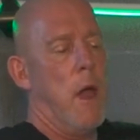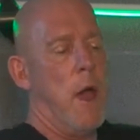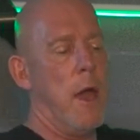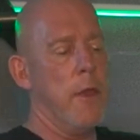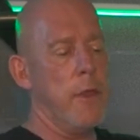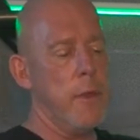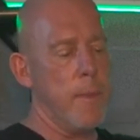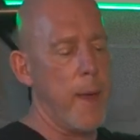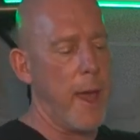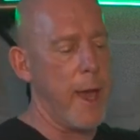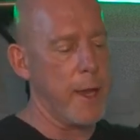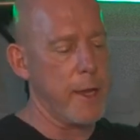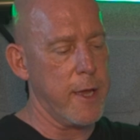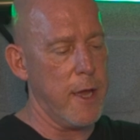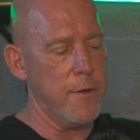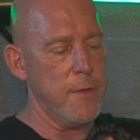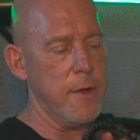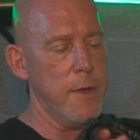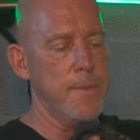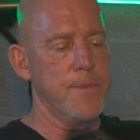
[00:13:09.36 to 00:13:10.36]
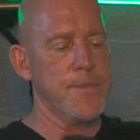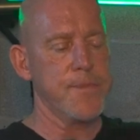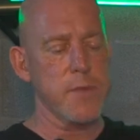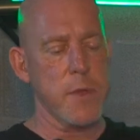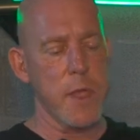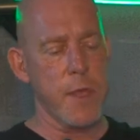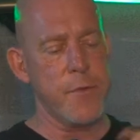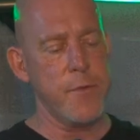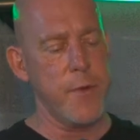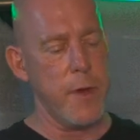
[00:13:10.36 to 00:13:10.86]
On the back of it,
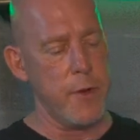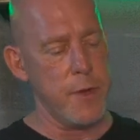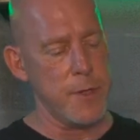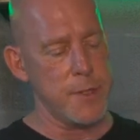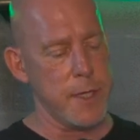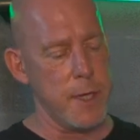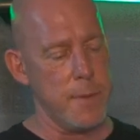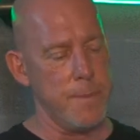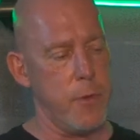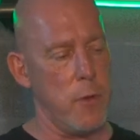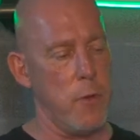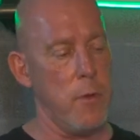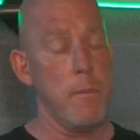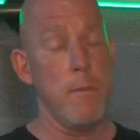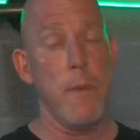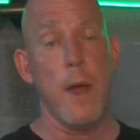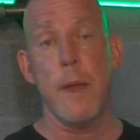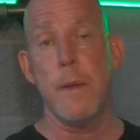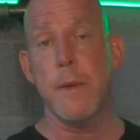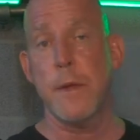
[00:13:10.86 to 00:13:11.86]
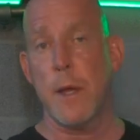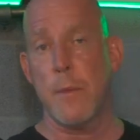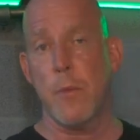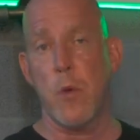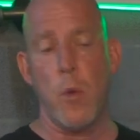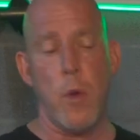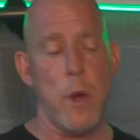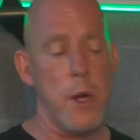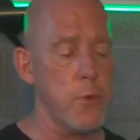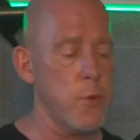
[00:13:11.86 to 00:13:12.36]
it's very simple. My number
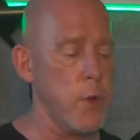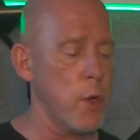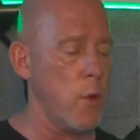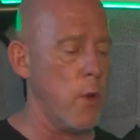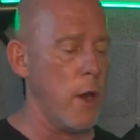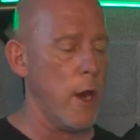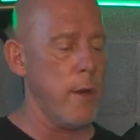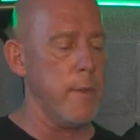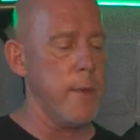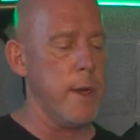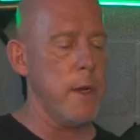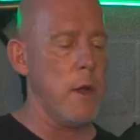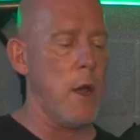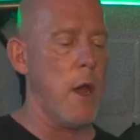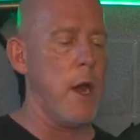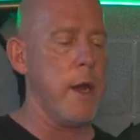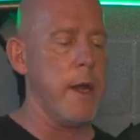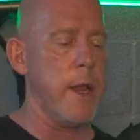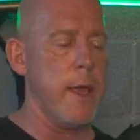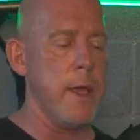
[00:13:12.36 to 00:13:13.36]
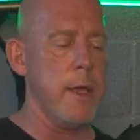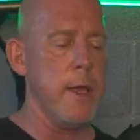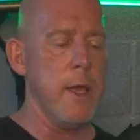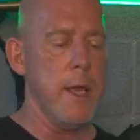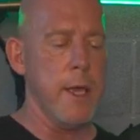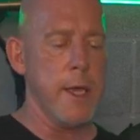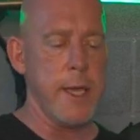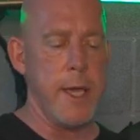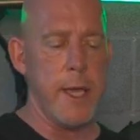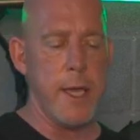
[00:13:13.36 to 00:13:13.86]
one requirement on a
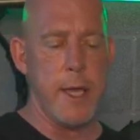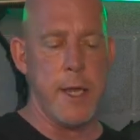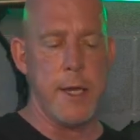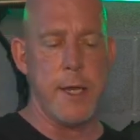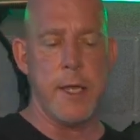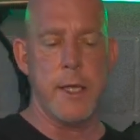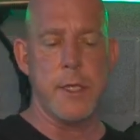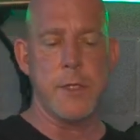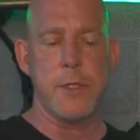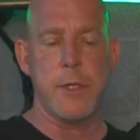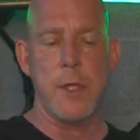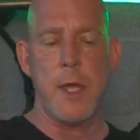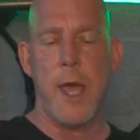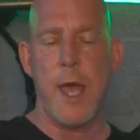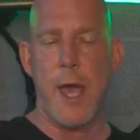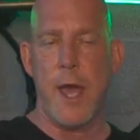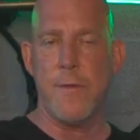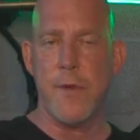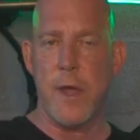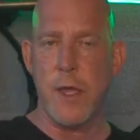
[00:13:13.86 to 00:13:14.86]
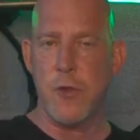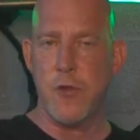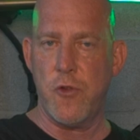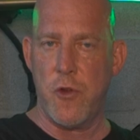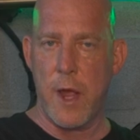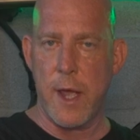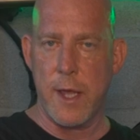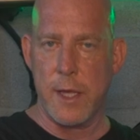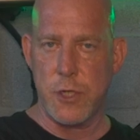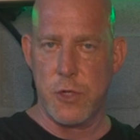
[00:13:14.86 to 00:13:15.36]
kit is to have a
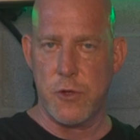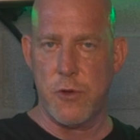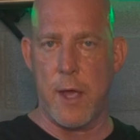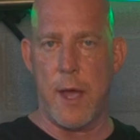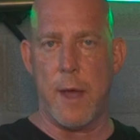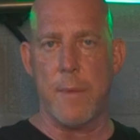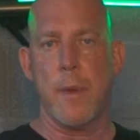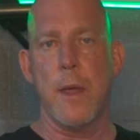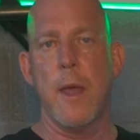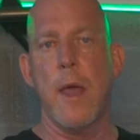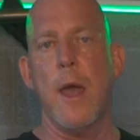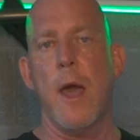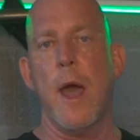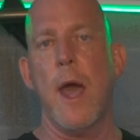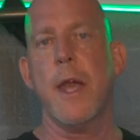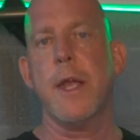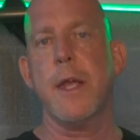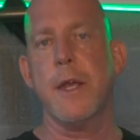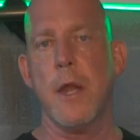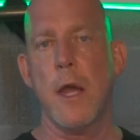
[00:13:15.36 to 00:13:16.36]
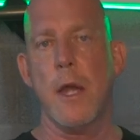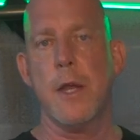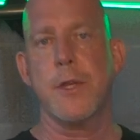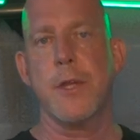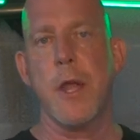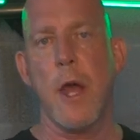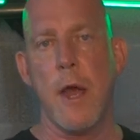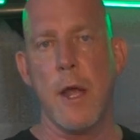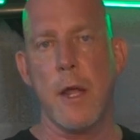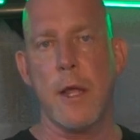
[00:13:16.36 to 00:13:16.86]
drag strap. I cannot
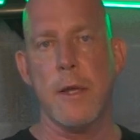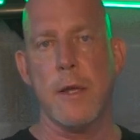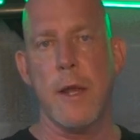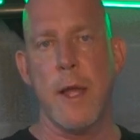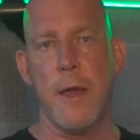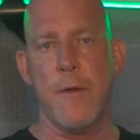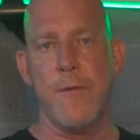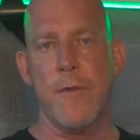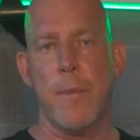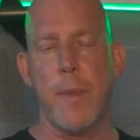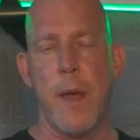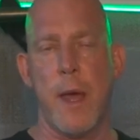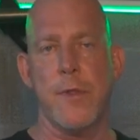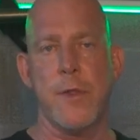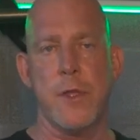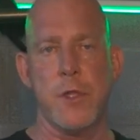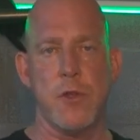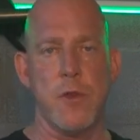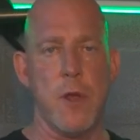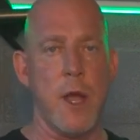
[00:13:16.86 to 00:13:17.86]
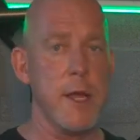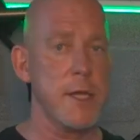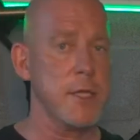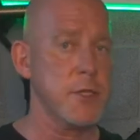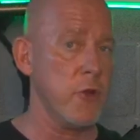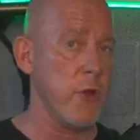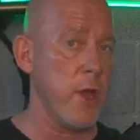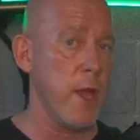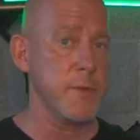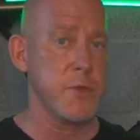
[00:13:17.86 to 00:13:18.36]
talk enough about these drag
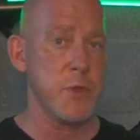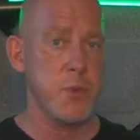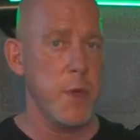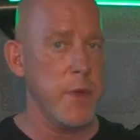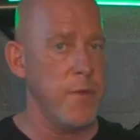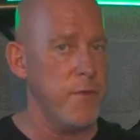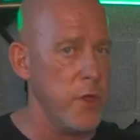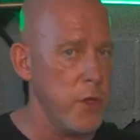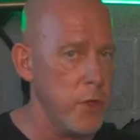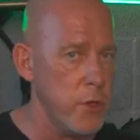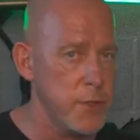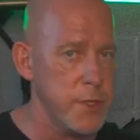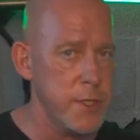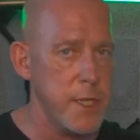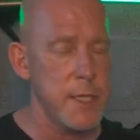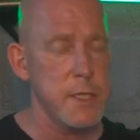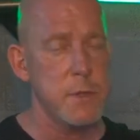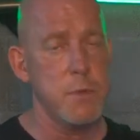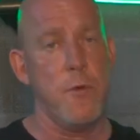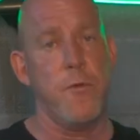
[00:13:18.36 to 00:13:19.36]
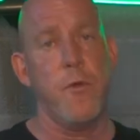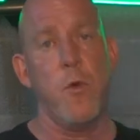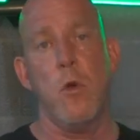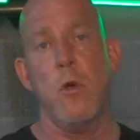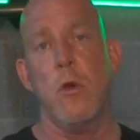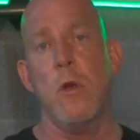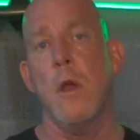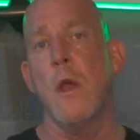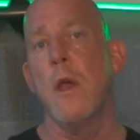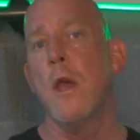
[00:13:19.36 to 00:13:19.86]
straps. We've used these
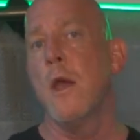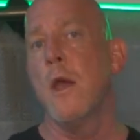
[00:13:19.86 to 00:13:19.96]
before.